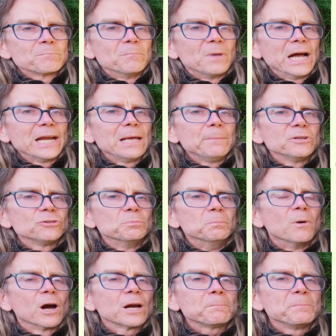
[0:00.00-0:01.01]
My name is
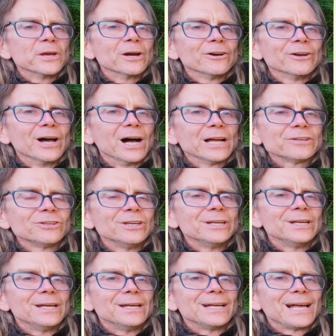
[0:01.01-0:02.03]
Mark Biernat.
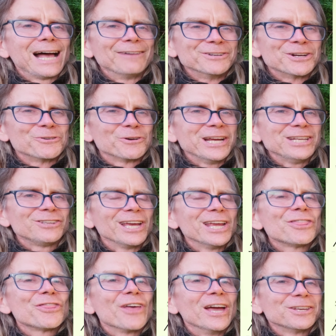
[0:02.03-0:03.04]
Have a great
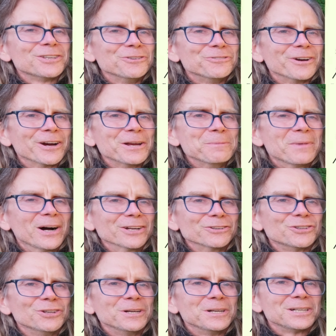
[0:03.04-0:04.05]
day. Thank you very
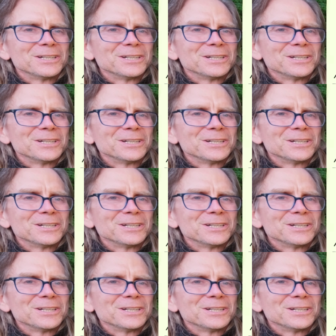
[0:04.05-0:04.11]
much.